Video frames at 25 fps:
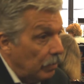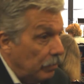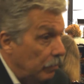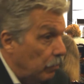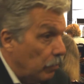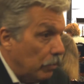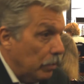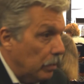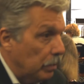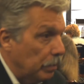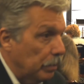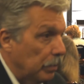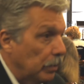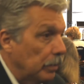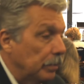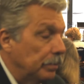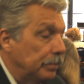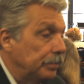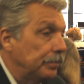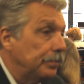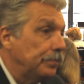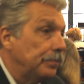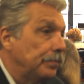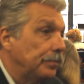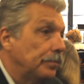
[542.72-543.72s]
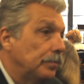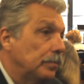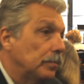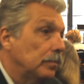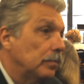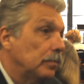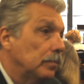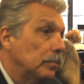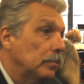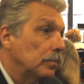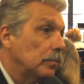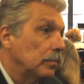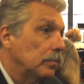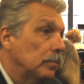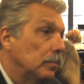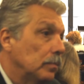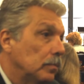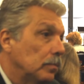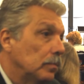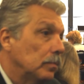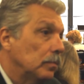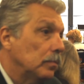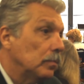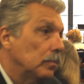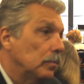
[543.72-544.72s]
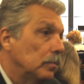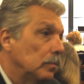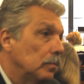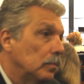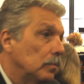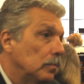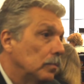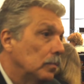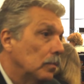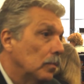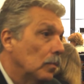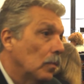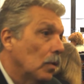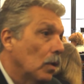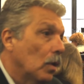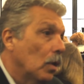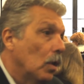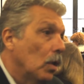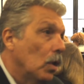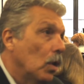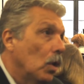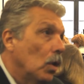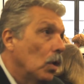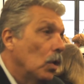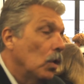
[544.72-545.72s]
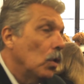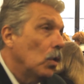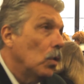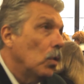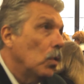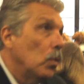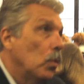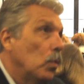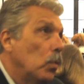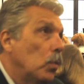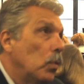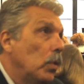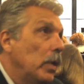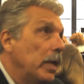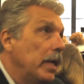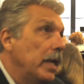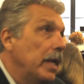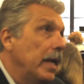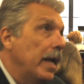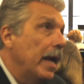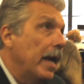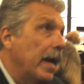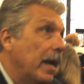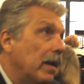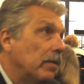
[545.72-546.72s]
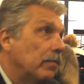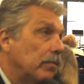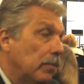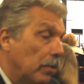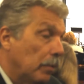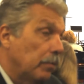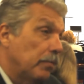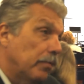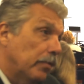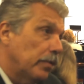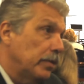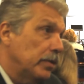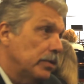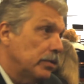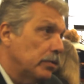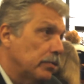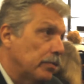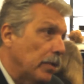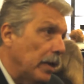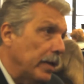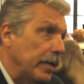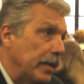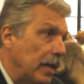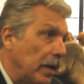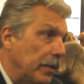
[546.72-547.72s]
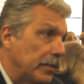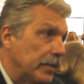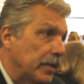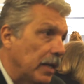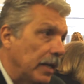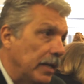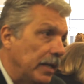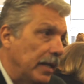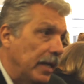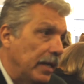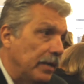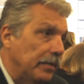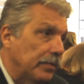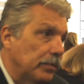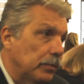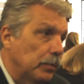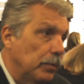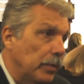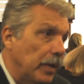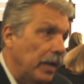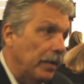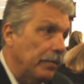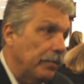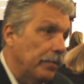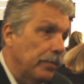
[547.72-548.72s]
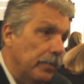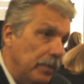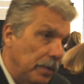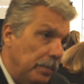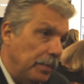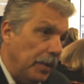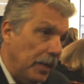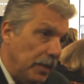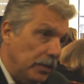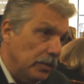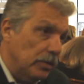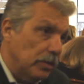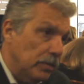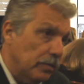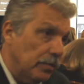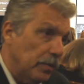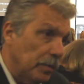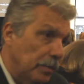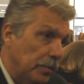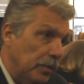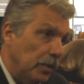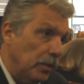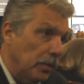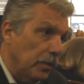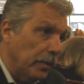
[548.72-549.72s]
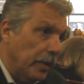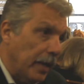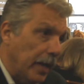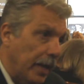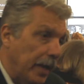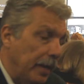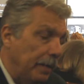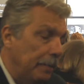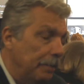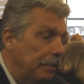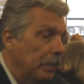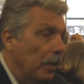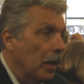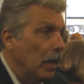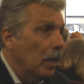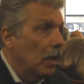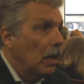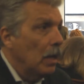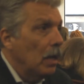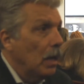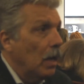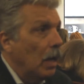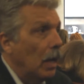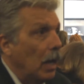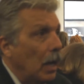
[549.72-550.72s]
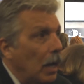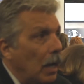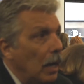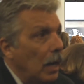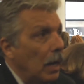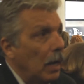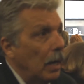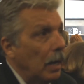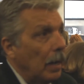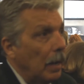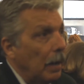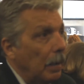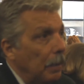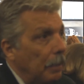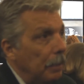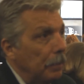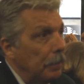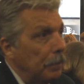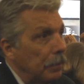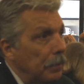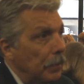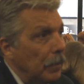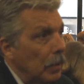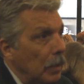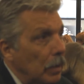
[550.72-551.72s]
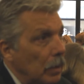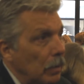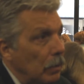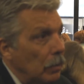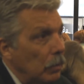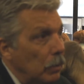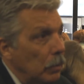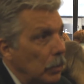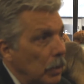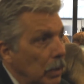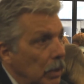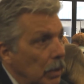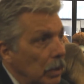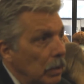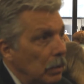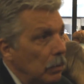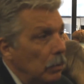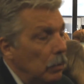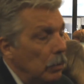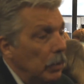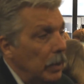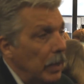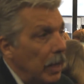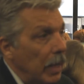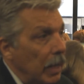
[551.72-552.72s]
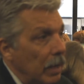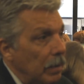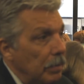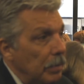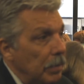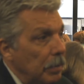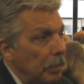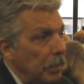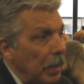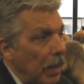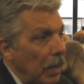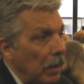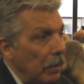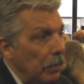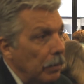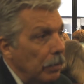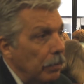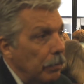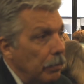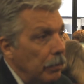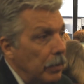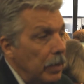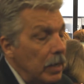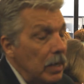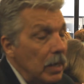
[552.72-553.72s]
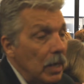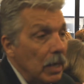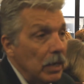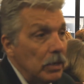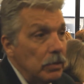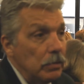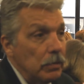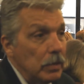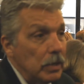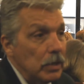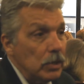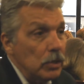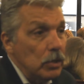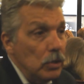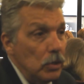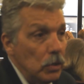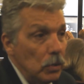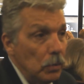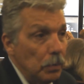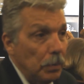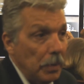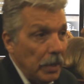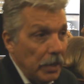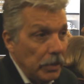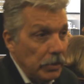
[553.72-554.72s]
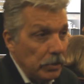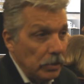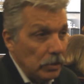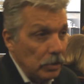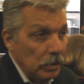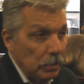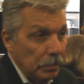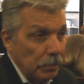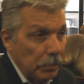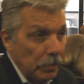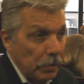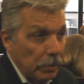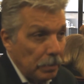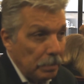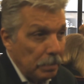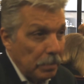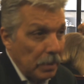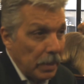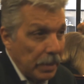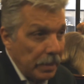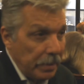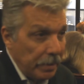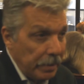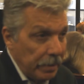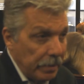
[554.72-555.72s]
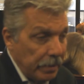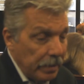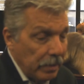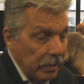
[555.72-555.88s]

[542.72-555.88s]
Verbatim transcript: affordable. And do you have a lot of people coming from the UK as a result? We have, for instance, right now as I left, we have three patients from the UK. Yeah. Uh, um, we, we have about 300 new patients per month.